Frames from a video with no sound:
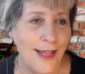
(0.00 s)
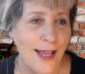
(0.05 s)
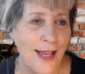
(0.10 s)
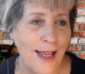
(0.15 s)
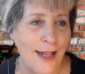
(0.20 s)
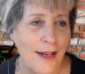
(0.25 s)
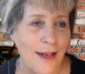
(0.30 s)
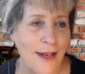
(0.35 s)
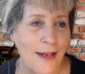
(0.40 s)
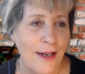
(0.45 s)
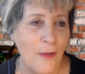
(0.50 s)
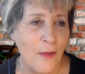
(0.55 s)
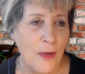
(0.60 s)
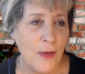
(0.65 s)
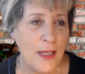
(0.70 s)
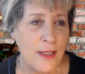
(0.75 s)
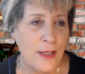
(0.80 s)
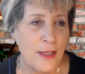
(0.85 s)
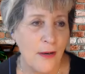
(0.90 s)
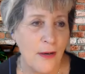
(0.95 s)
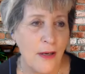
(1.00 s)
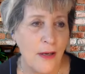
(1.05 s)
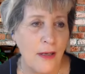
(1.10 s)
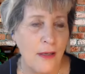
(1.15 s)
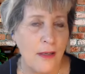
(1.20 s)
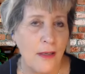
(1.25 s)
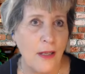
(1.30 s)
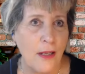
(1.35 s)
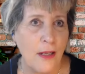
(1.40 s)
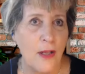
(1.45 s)
and we
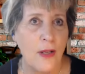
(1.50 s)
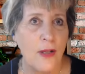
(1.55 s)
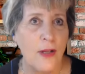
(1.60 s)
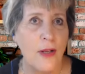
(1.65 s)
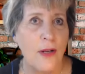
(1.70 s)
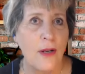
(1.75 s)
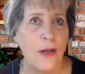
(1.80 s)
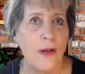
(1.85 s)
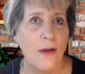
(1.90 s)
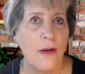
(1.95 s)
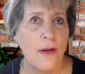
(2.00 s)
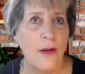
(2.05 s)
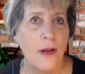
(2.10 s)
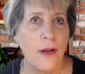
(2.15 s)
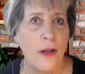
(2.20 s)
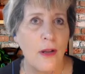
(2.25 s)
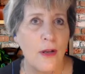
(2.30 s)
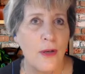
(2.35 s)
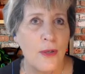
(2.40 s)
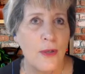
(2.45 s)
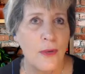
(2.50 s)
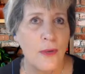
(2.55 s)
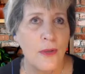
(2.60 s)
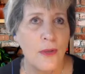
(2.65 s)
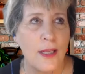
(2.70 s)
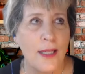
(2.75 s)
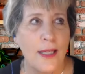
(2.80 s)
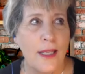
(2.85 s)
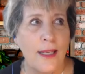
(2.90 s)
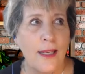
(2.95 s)
start
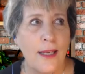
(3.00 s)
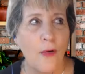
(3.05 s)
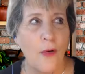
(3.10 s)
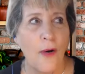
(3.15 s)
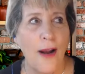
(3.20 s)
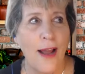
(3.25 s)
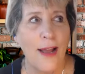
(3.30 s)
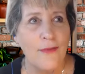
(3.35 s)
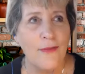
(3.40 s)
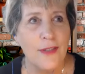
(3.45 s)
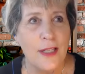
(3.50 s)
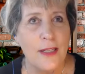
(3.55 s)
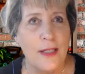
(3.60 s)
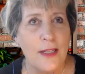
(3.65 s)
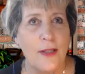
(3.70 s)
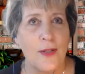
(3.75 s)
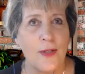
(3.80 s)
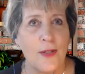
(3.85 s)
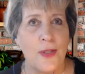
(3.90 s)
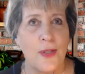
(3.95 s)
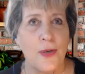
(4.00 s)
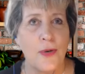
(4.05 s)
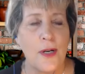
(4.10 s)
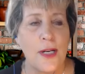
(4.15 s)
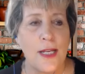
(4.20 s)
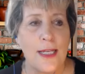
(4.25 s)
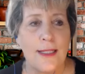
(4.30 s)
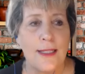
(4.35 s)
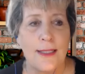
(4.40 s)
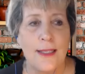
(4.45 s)
truly crafting the
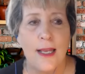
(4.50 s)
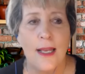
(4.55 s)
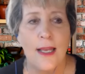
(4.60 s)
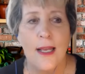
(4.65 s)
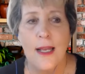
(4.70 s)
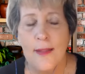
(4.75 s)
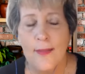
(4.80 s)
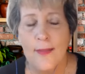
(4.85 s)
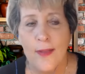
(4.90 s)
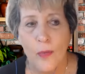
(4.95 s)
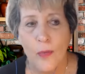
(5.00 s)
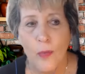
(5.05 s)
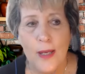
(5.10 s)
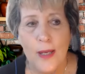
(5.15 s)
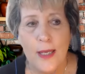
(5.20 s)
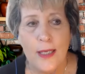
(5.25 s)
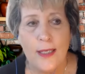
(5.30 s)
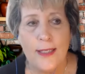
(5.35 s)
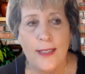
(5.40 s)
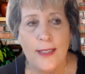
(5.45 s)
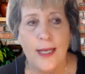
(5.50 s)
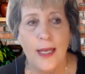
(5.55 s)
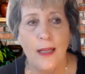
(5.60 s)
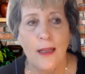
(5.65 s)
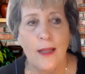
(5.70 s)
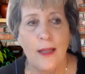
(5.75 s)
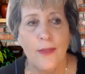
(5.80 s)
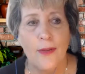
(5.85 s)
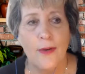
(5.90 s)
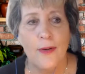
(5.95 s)
stories that we can
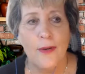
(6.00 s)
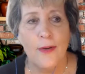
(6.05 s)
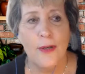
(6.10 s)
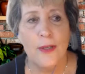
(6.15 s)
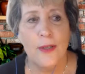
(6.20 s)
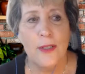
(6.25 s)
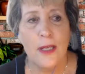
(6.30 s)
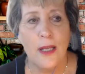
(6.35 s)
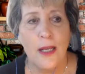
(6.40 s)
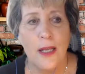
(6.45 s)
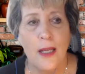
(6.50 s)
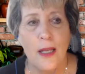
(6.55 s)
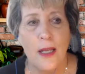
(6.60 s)
tell others